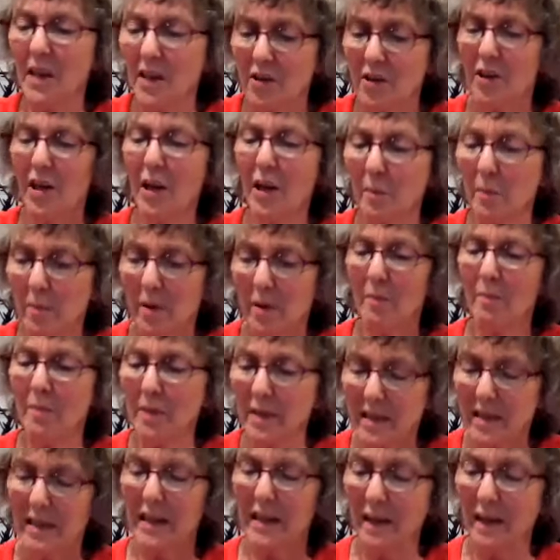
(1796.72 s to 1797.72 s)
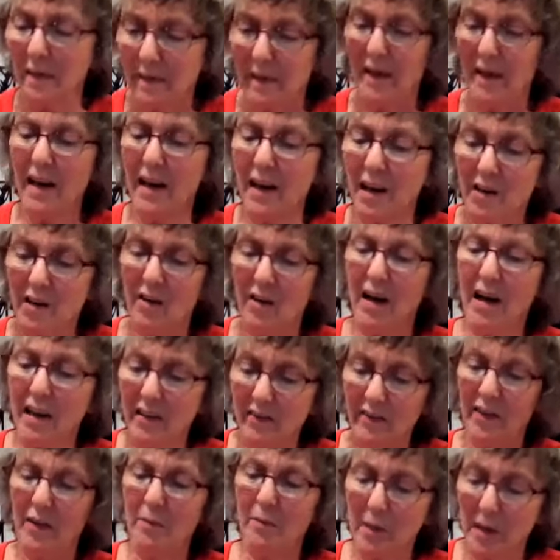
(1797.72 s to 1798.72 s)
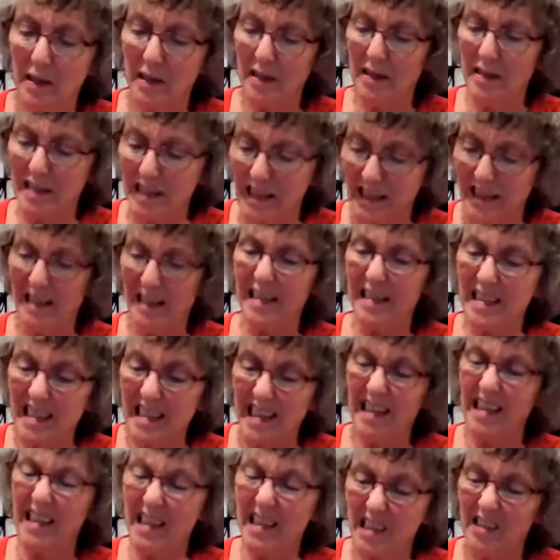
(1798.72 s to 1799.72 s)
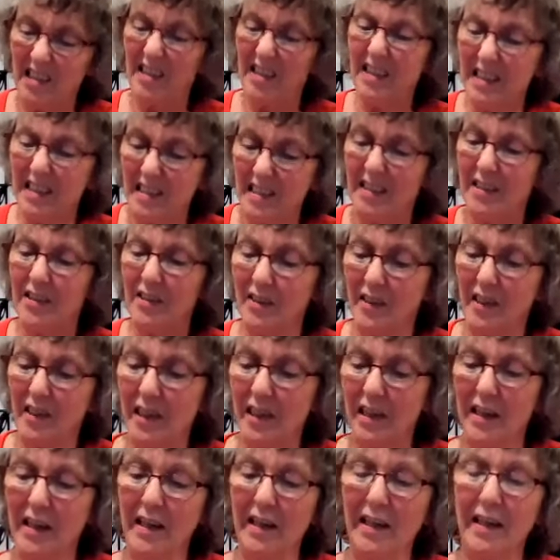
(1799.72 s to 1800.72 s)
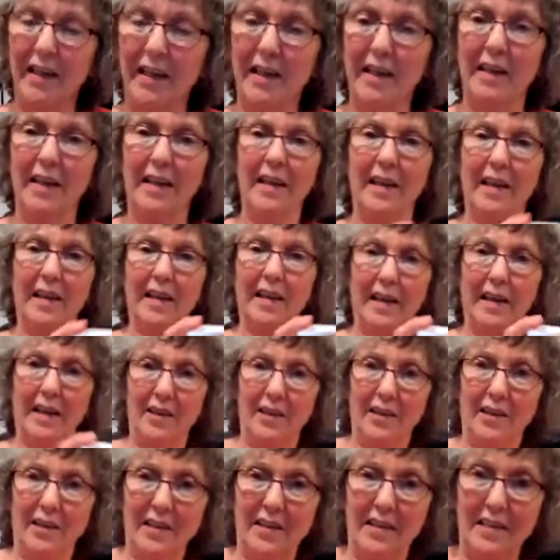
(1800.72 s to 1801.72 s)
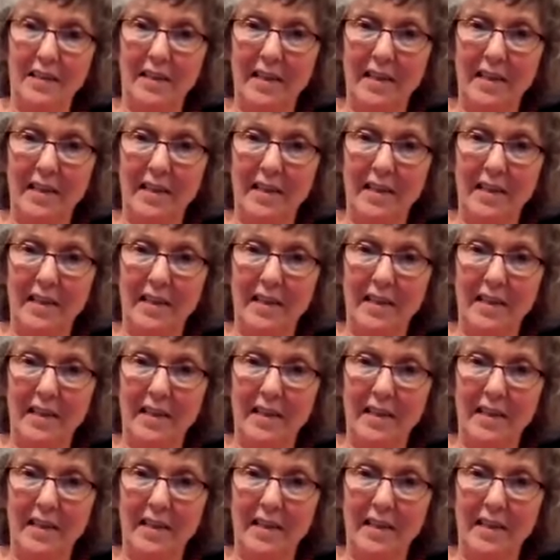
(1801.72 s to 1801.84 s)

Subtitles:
And you got to pump it to get the air out of it because it gets air into the, and you can